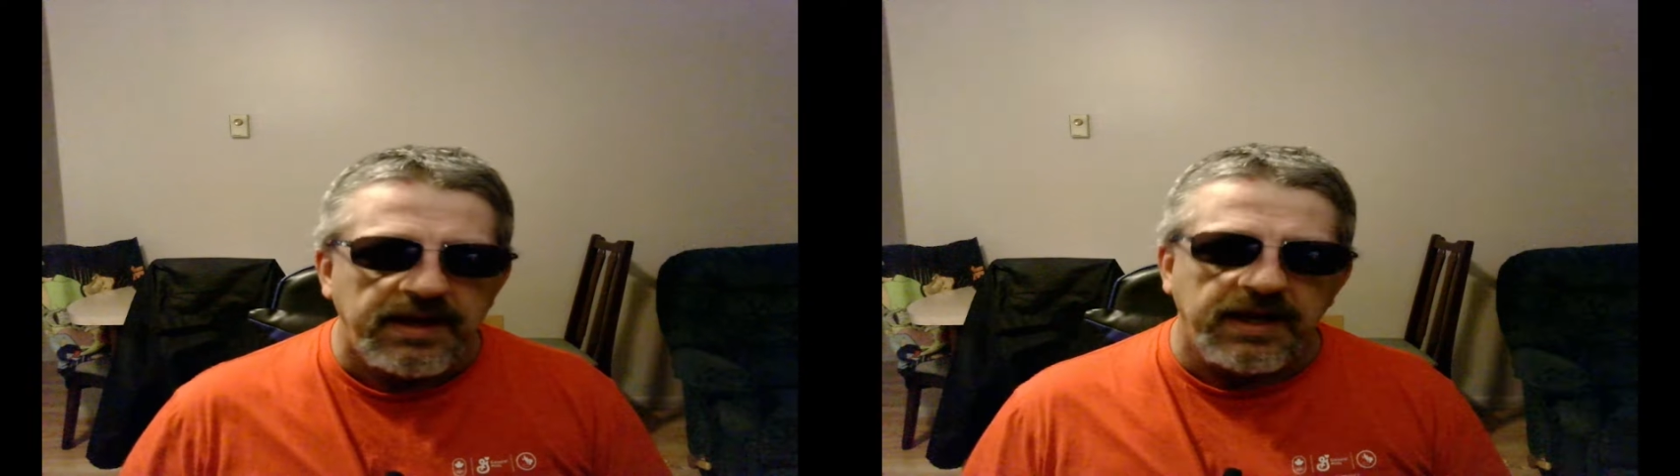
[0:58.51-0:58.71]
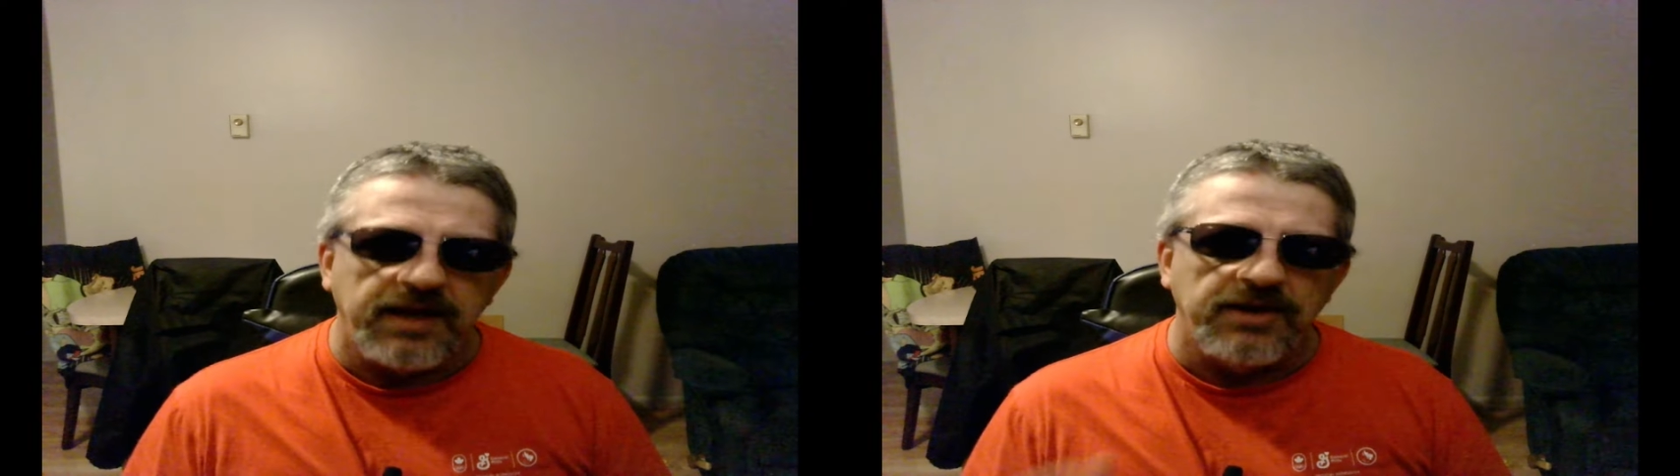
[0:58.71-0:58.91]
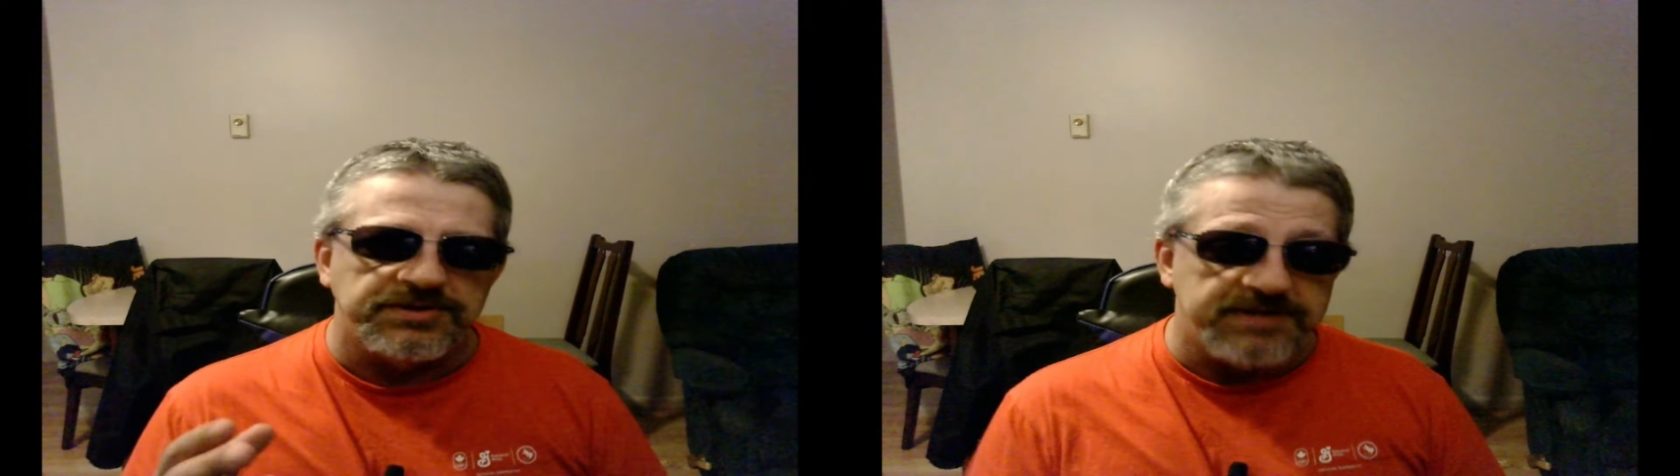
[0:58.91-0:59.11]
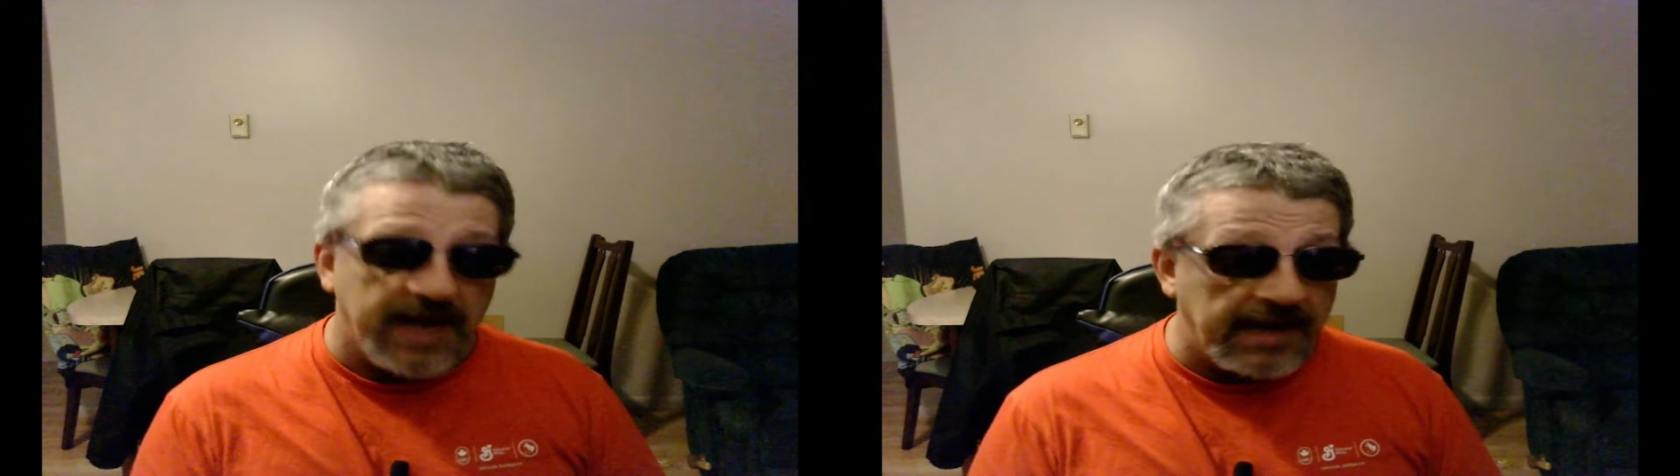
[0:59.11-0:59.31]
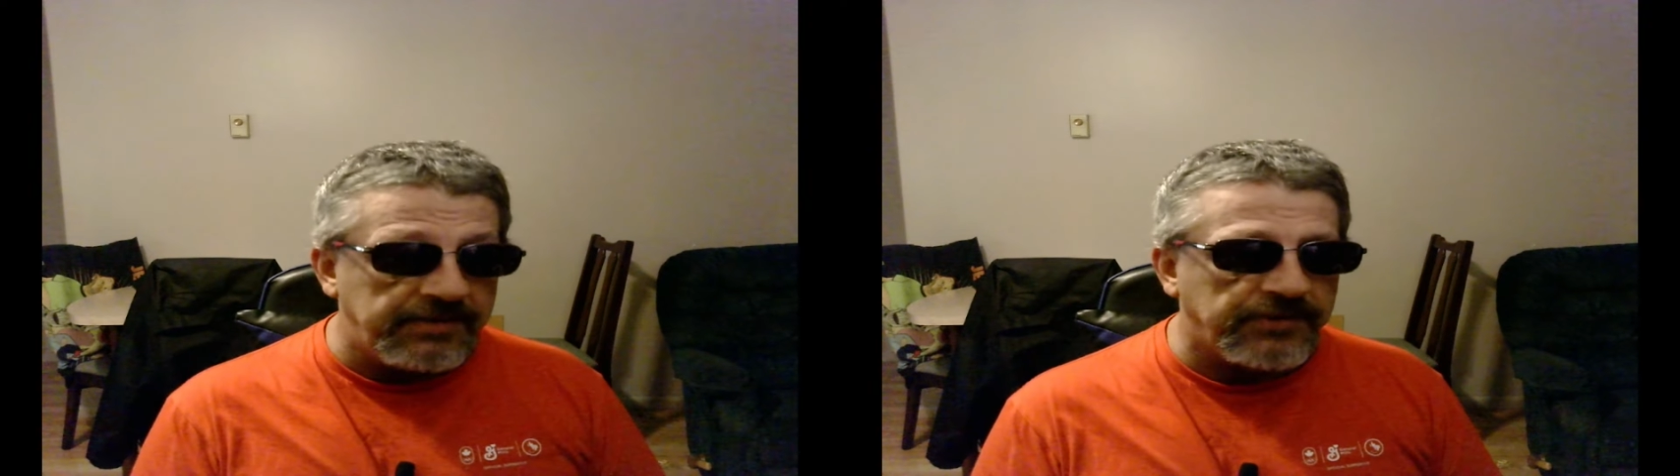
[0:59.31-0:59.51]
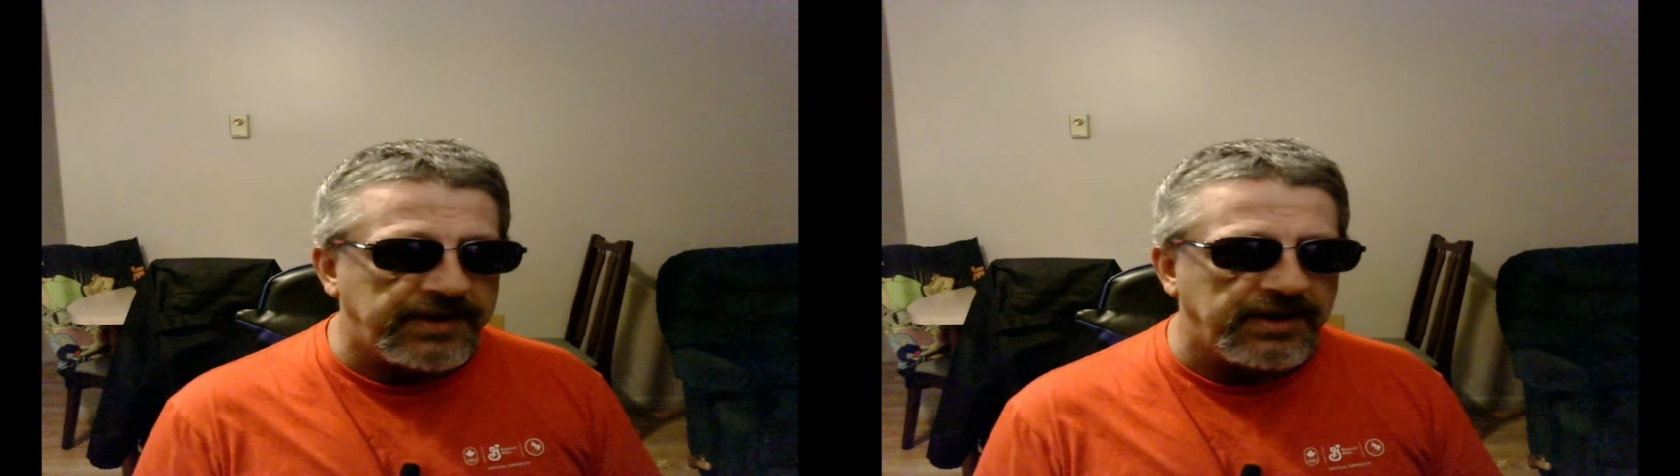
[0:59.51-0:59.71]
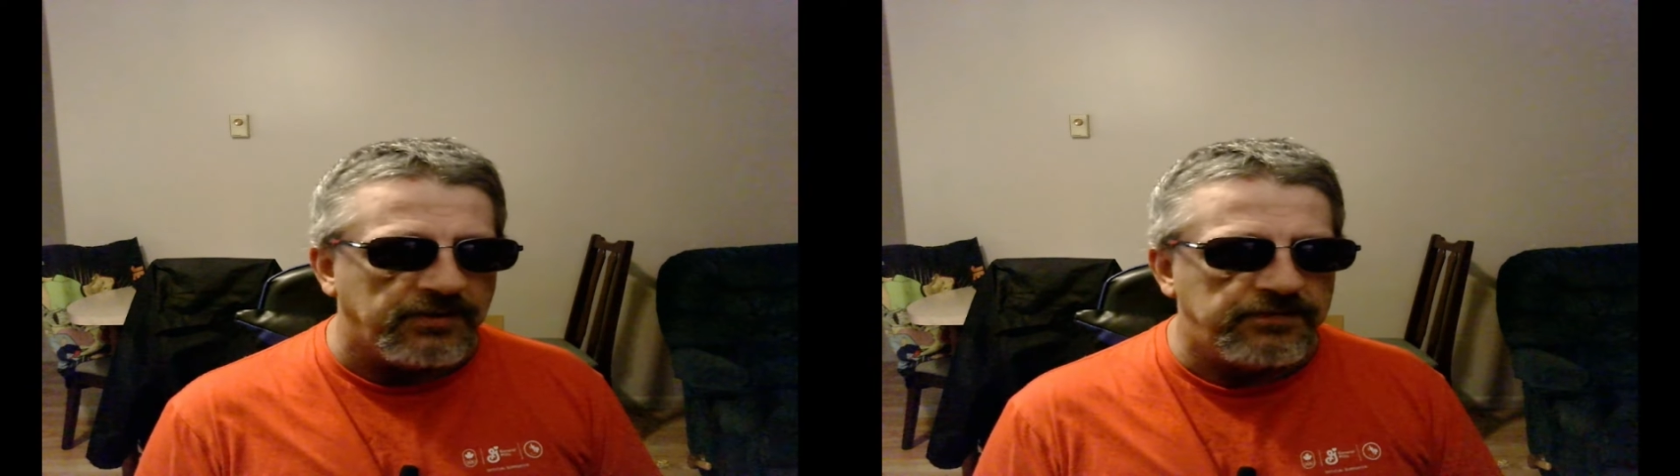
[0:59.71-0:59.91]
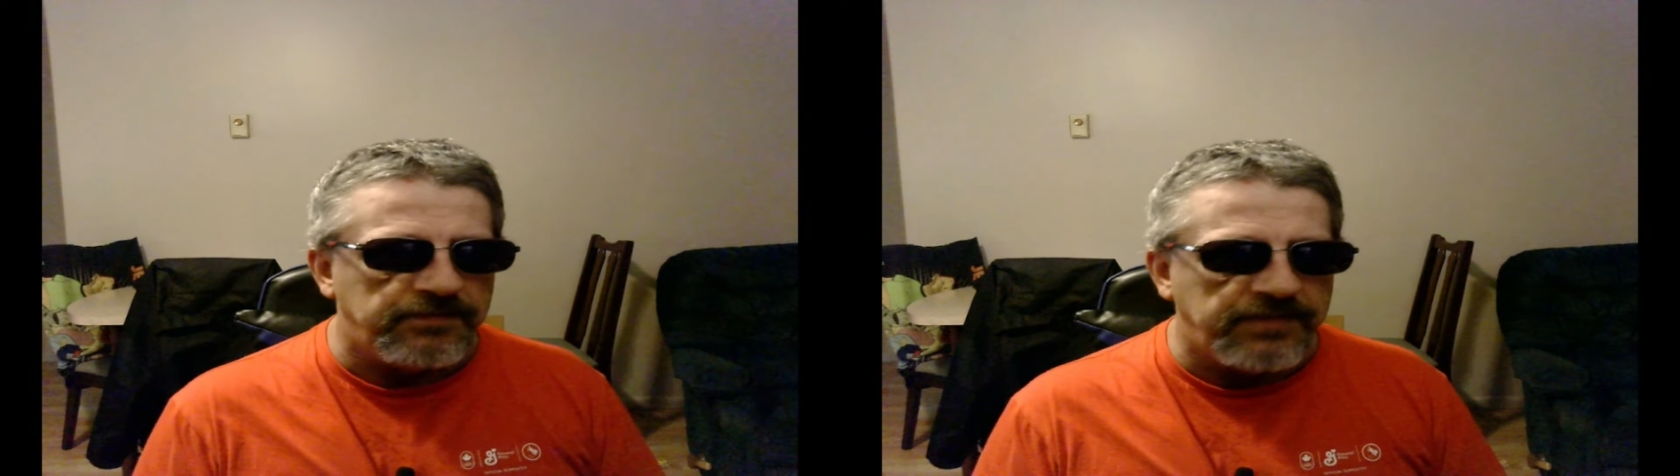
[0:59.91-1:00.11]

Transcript: here's Diamond Rio